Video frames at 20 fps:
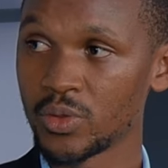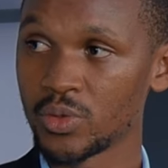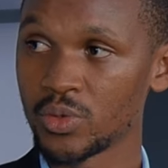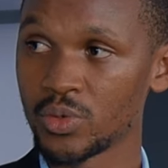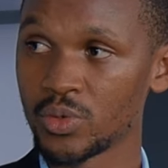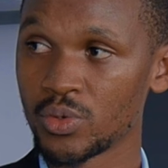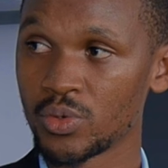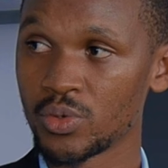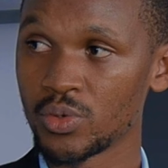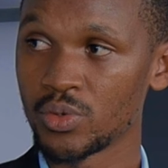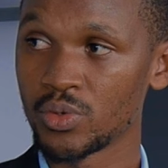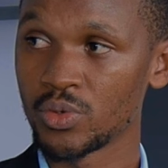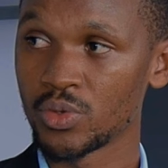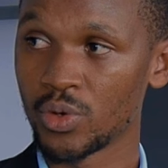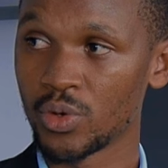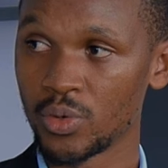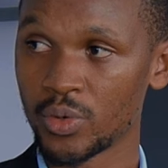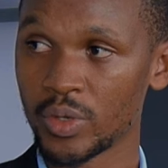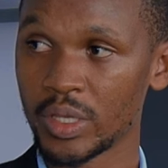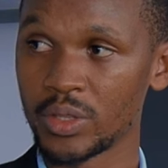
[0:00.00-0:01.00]
to,
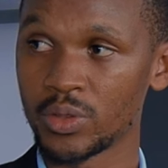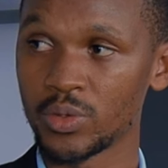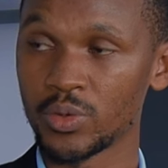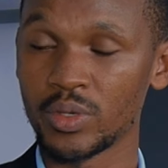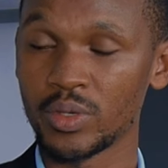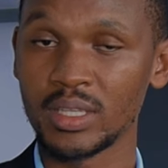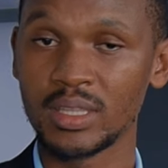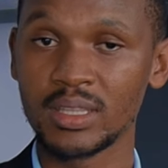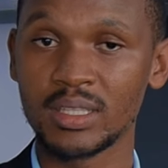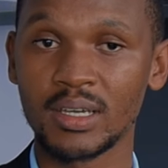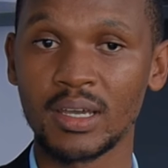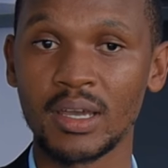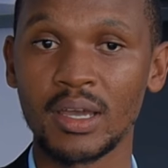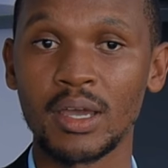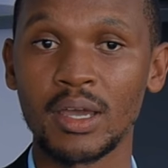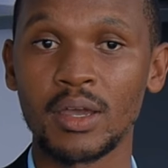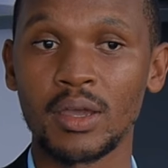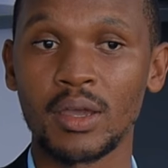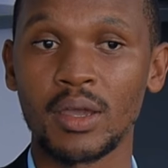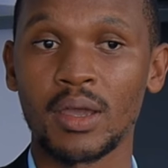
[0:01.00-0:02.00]
to look into it.
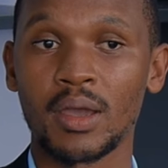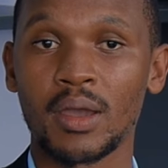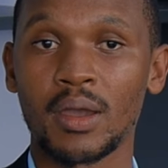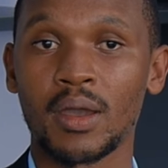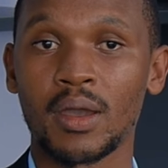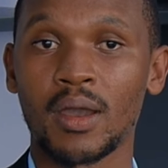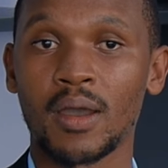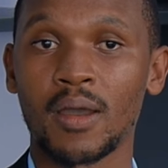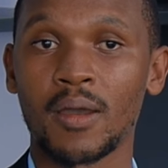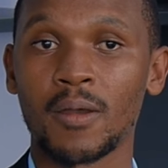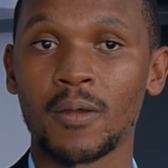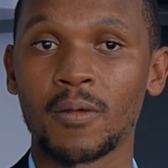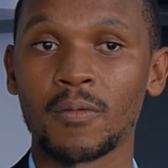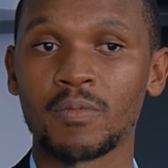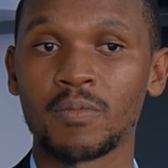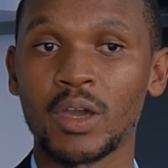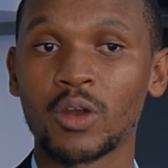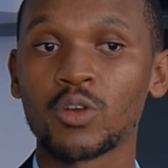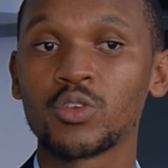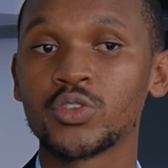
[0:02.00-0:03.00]
Uh,
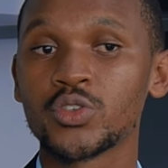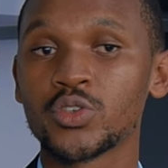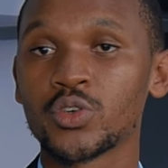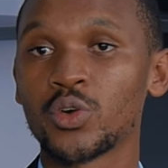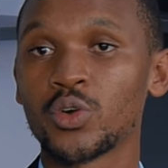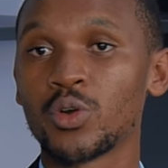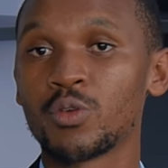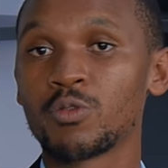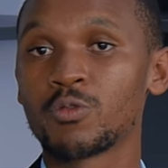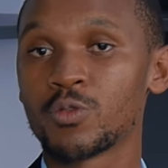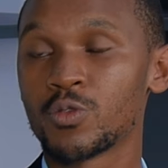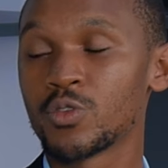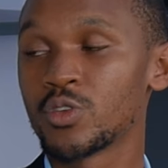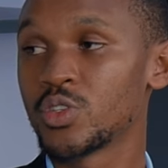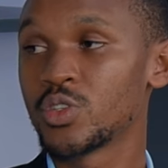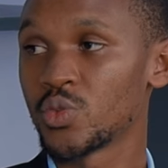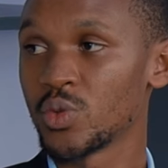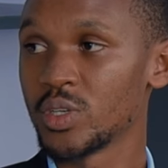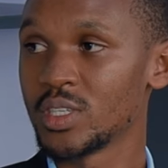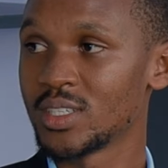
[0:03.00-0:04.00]
there are also
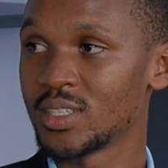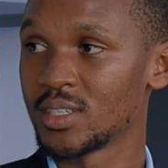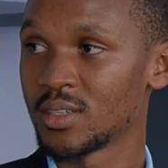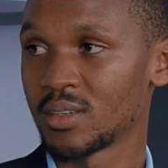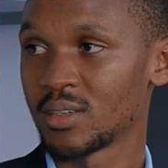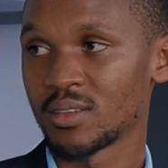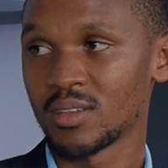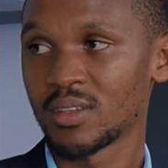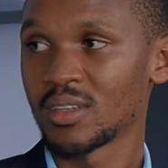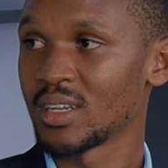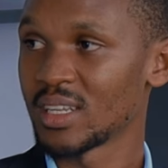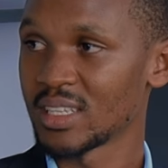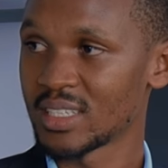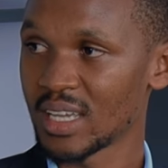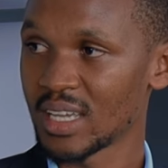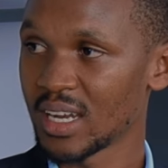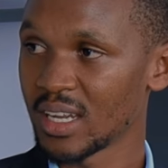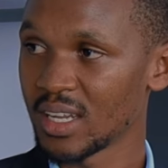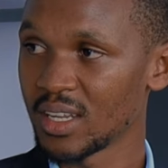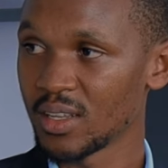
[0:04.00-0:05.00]
foods which
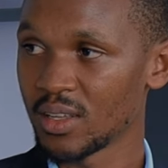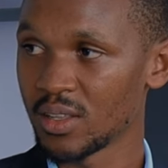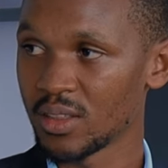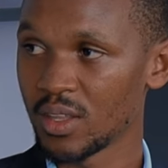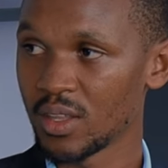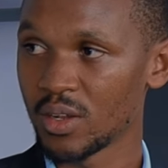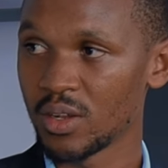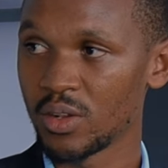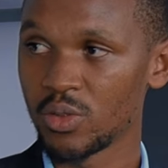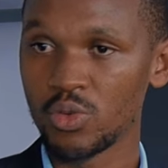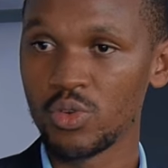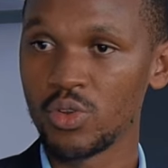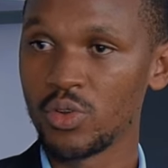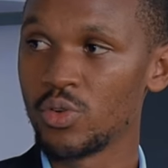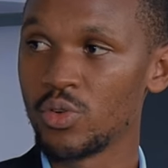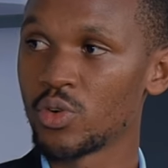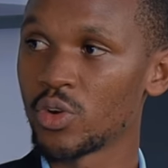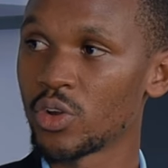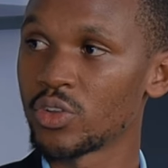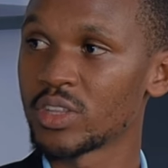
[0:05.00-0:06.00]
necessary
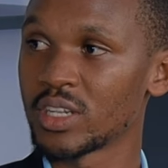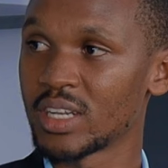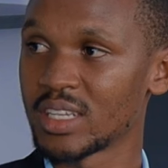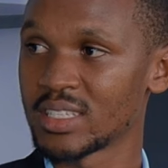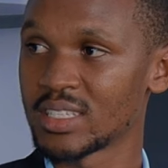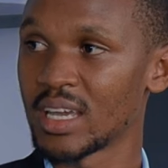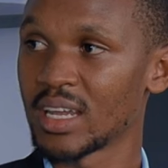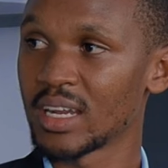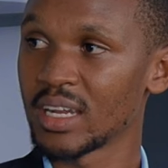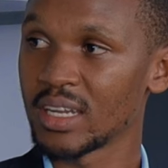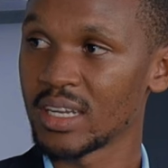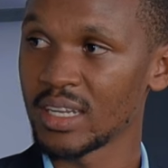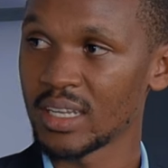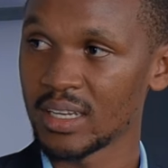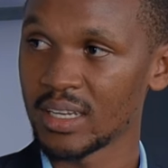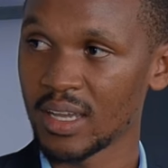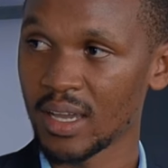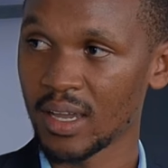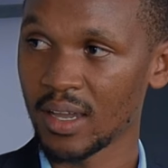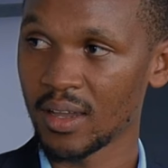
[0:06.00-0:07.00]
do not necessarily
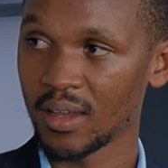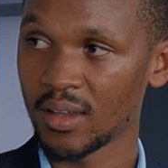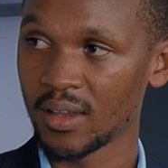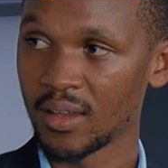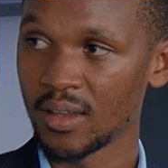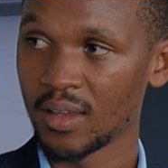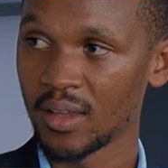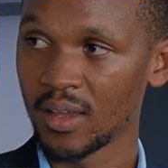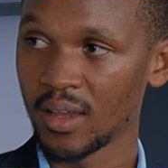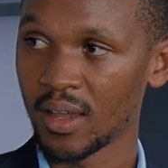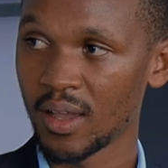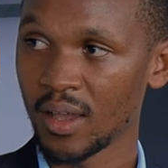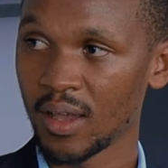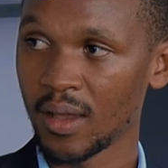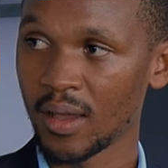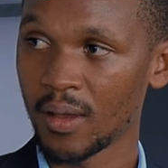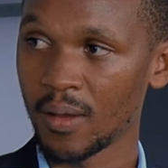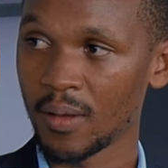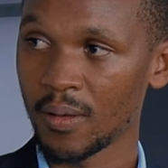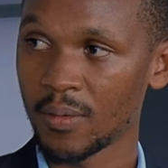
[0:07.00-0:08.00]
need a,
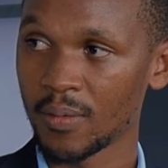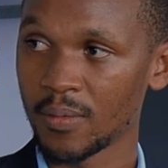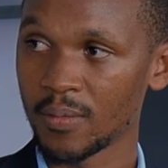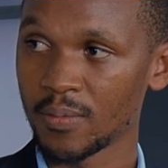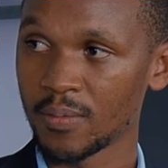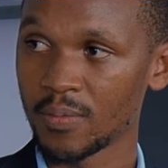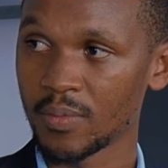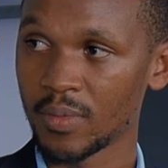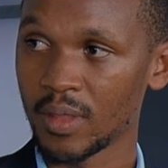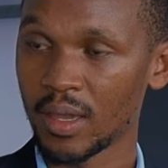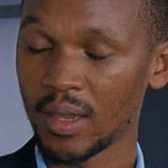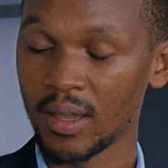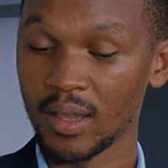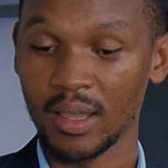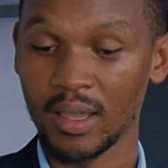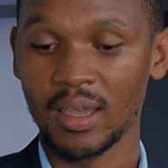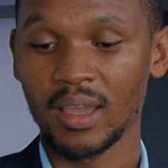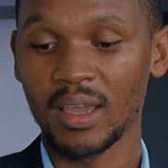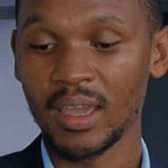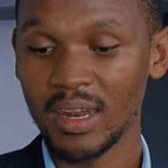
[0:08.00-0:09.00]
a,
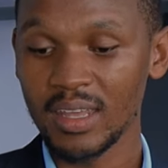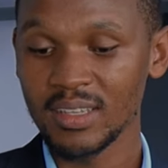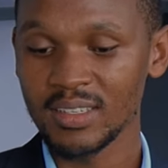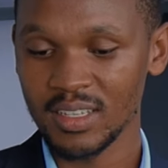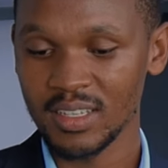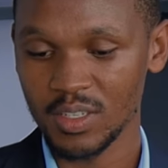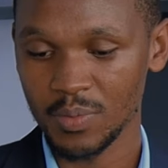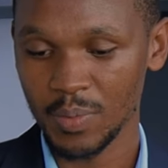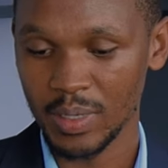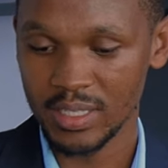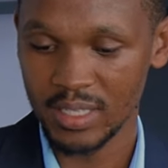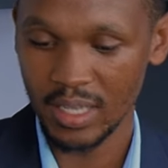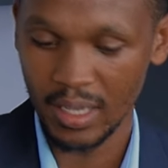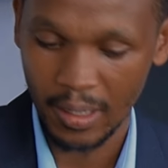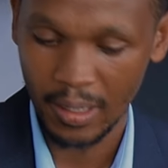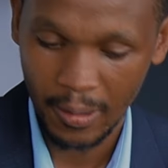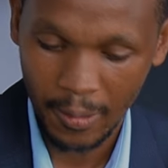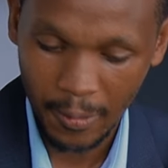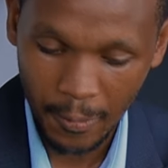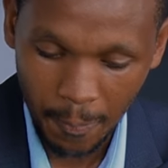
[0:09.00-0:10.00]
a guidance per se,
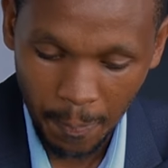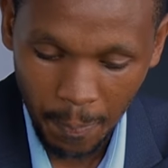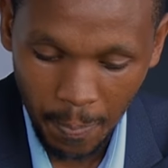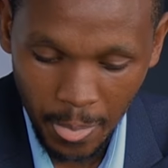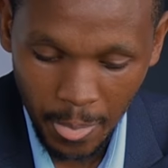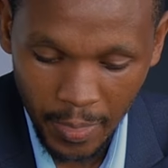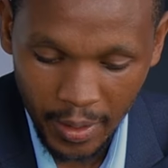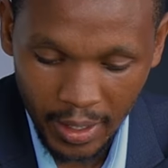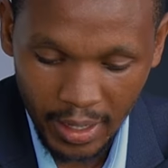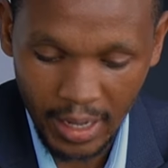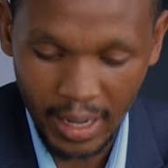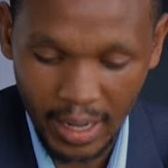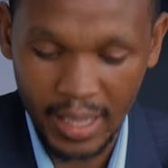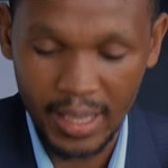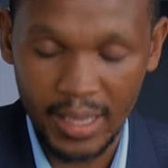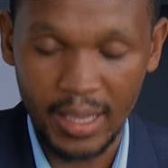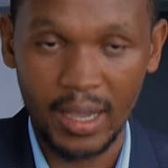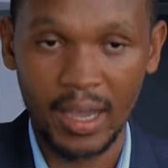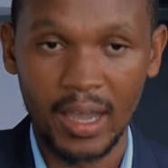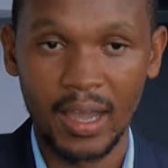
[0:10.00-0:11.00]

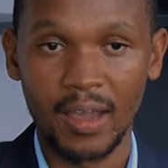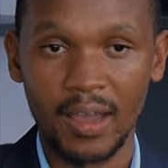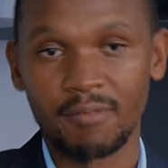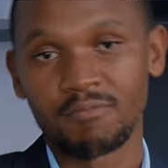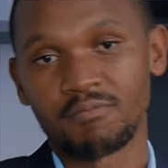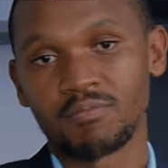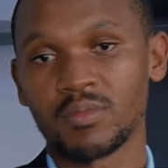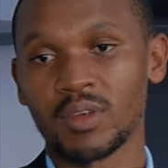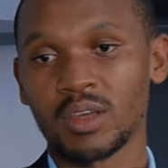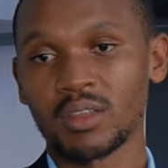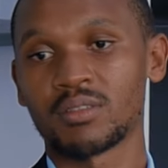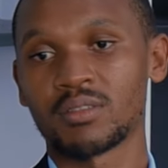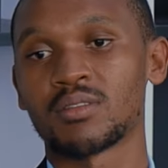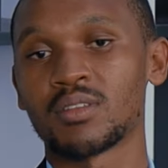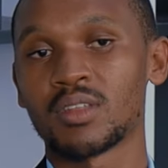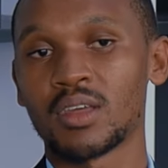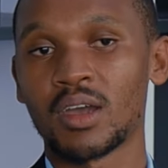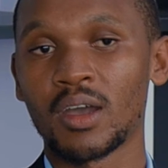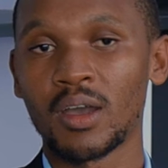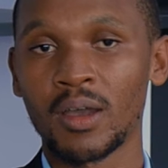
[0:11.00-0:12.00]
like uh,
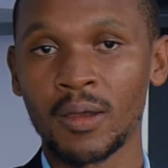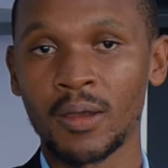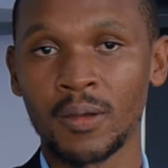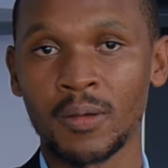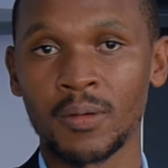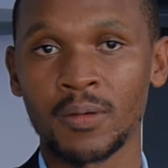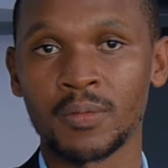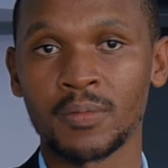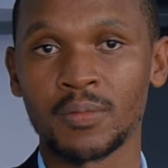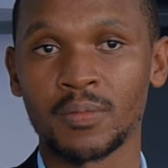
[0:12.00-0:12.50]
uh,